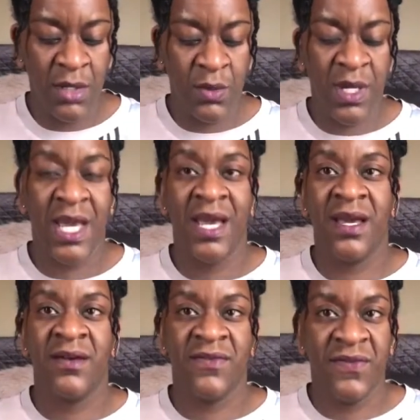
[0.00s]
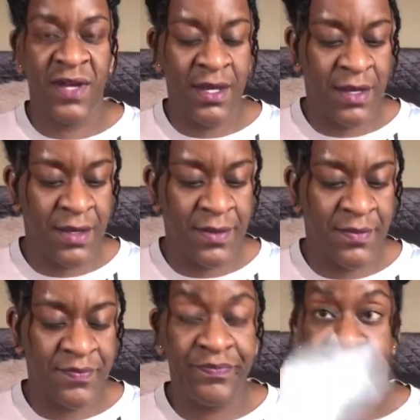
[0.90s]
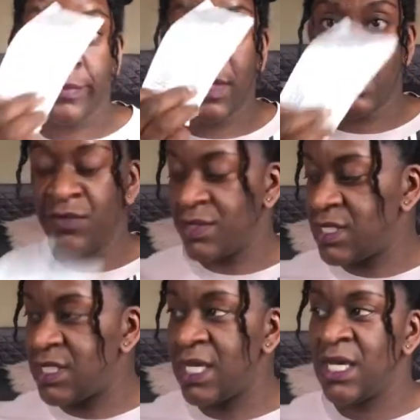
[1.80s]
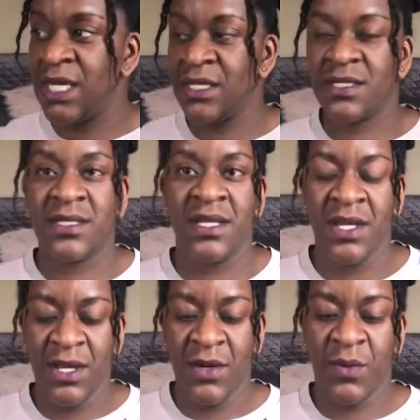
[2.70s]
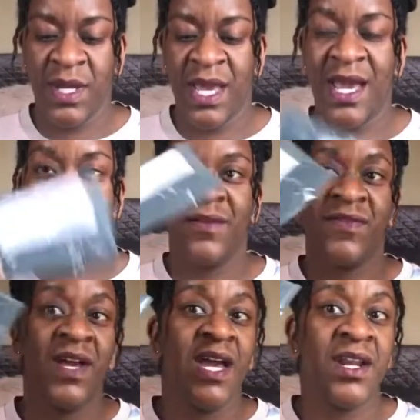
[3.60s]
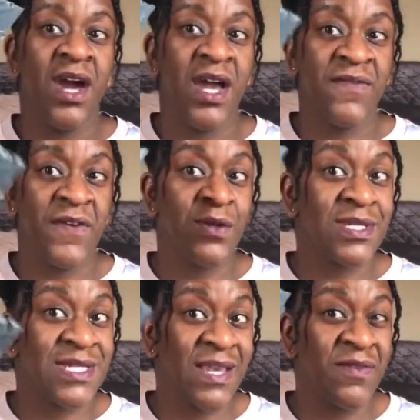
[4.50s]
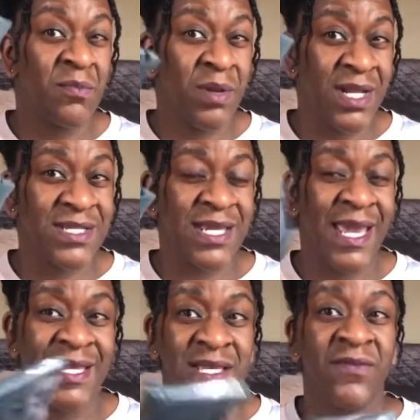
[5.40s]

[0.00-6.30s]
We have a receipt. We have an iPhone 7 Plus case.